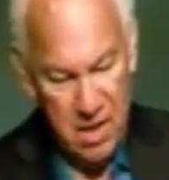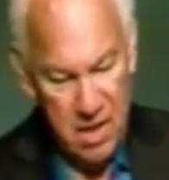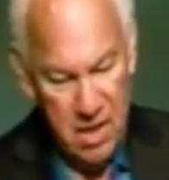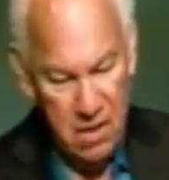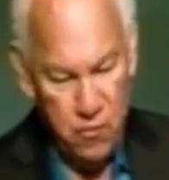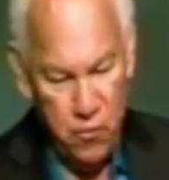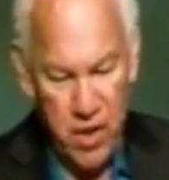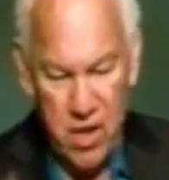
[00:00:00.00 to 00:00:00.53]

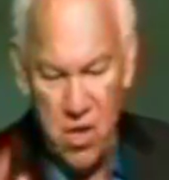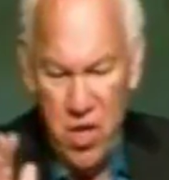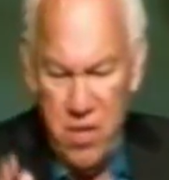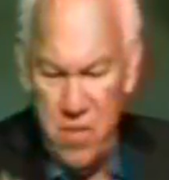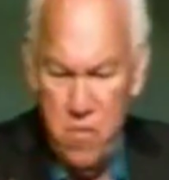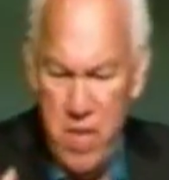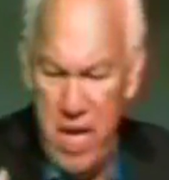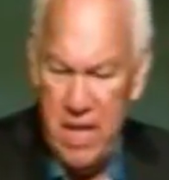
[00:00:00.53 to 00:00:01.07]
if we're going to
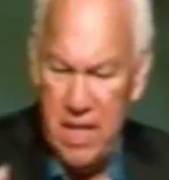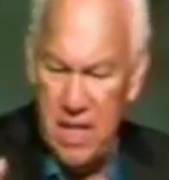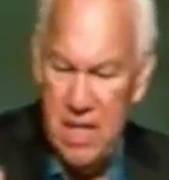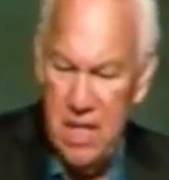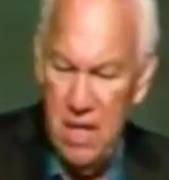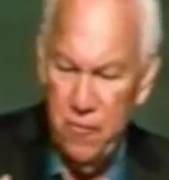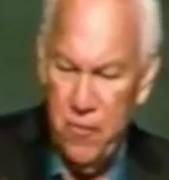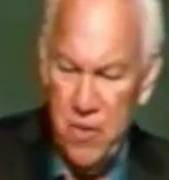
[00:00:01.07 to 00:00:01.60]
make a
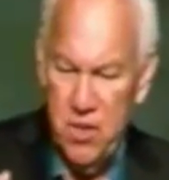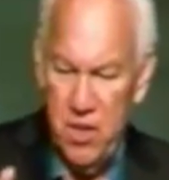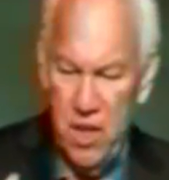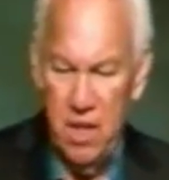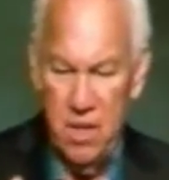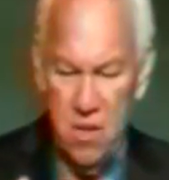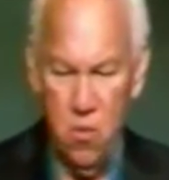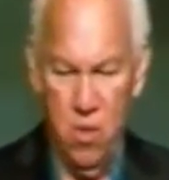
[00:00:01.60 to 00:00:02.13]
difference
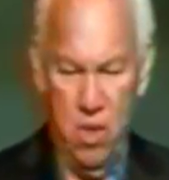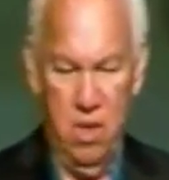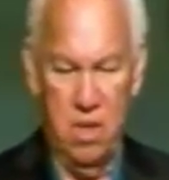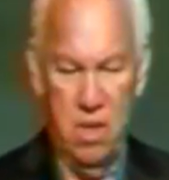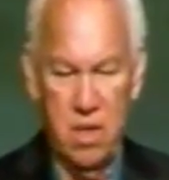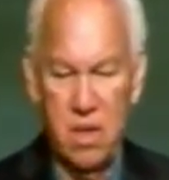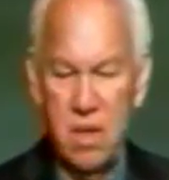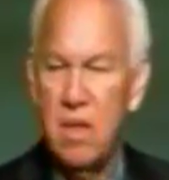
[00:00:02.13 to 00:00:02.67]
in the world,